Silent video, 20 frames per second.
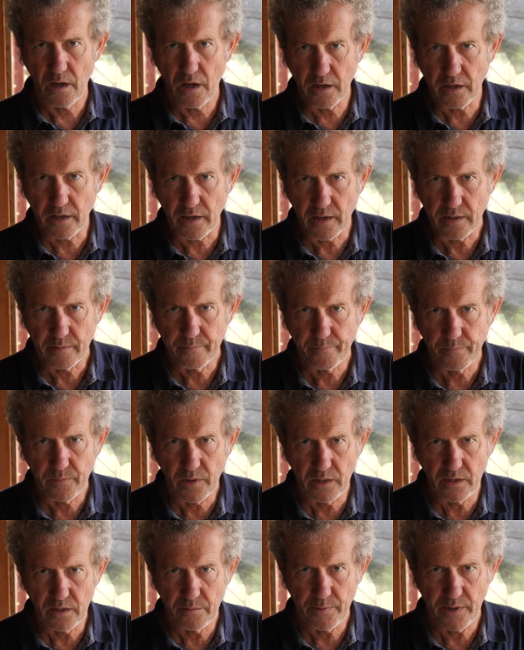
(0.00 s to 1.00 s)
Okay,
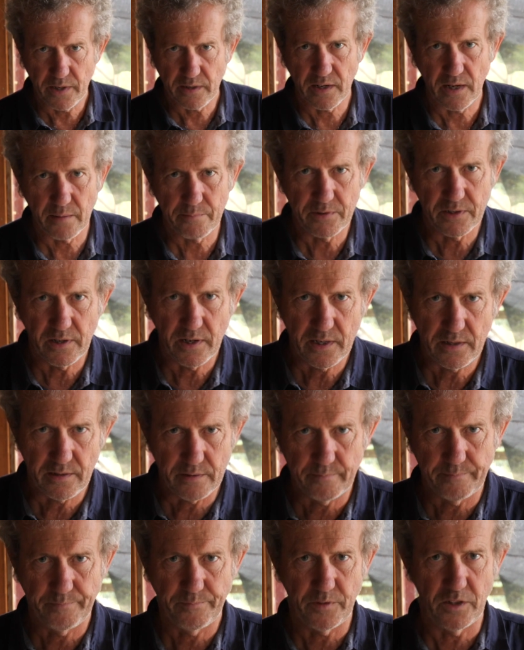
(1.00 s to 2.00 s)
Indipac update.
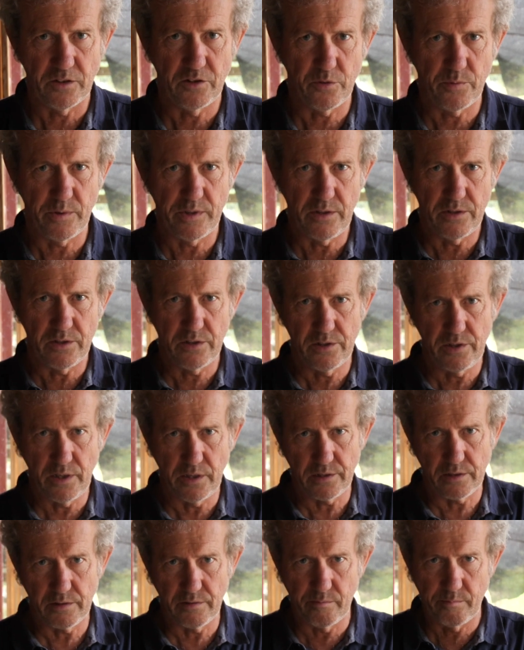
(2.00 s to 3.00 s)
The
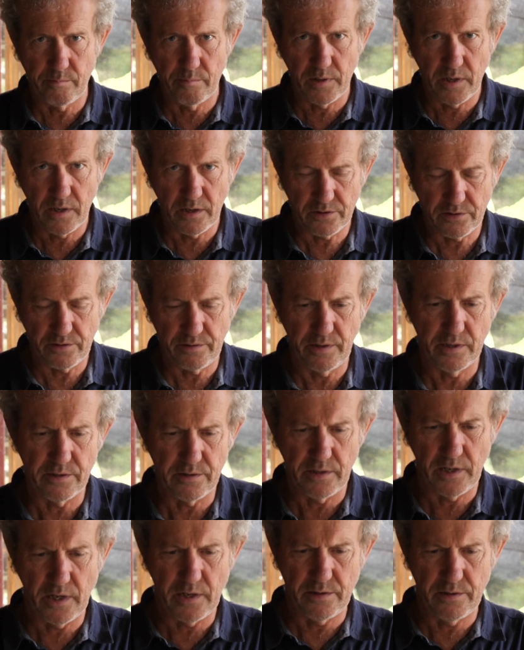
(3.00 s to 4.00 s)
26th of March
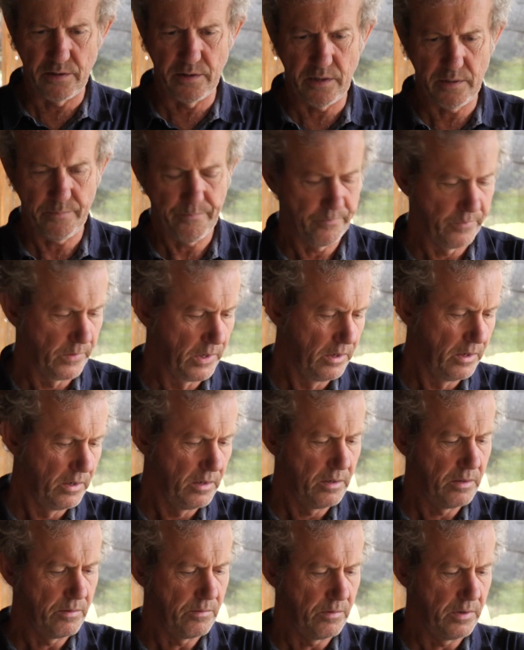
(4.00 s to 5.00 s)
2018,
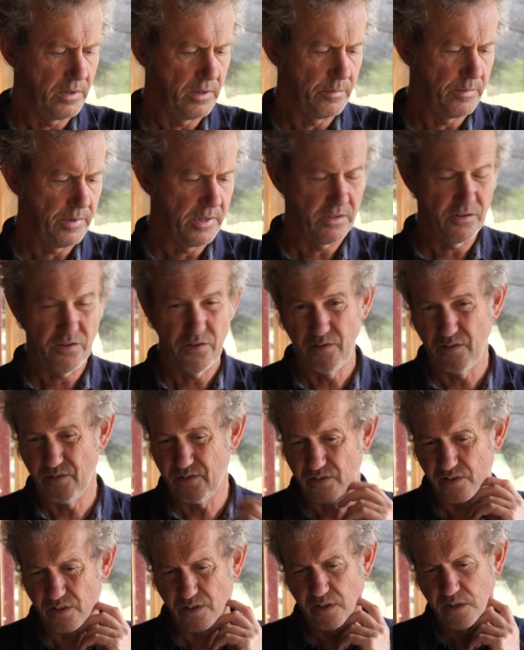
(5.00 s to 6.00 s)
around about
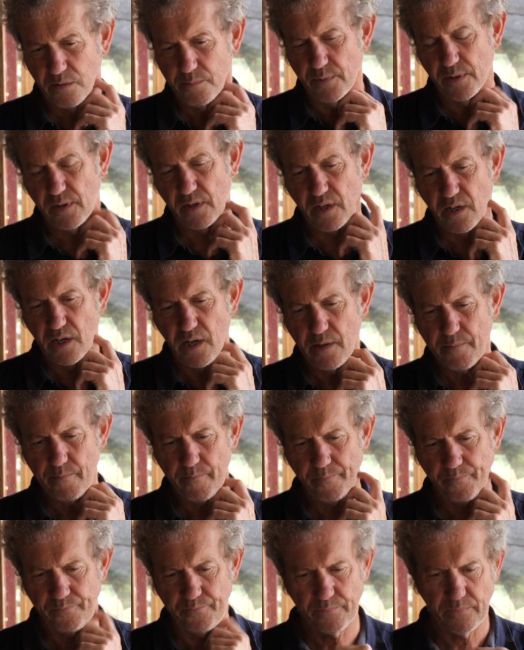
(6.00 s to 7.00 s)
2:30
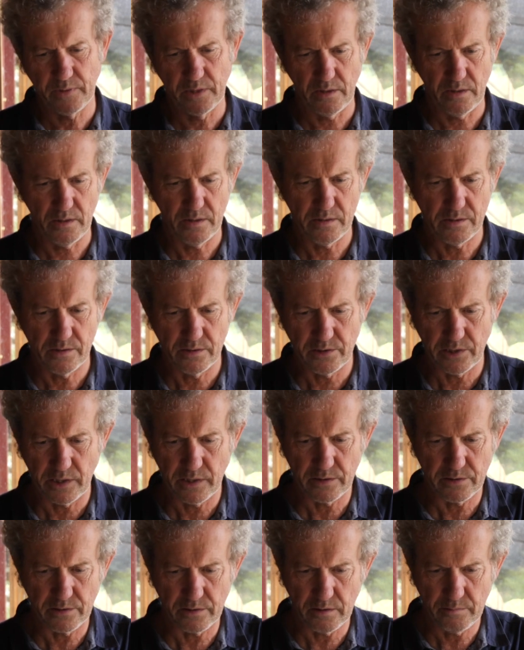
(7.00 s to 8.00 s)
p.m. Eastern
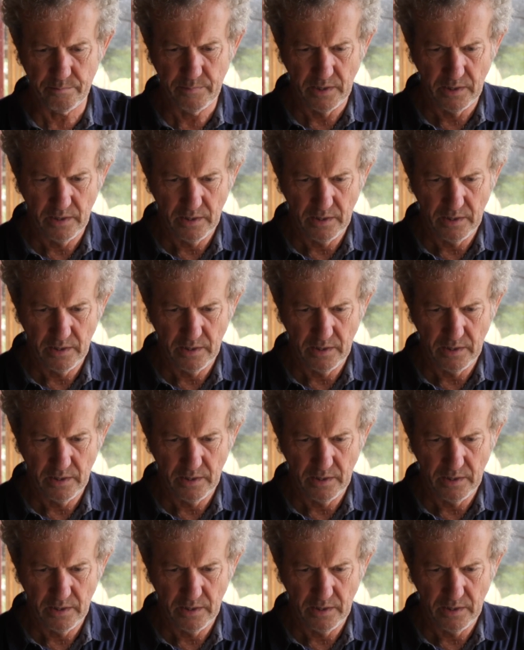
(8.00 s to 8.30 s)
Standard Time.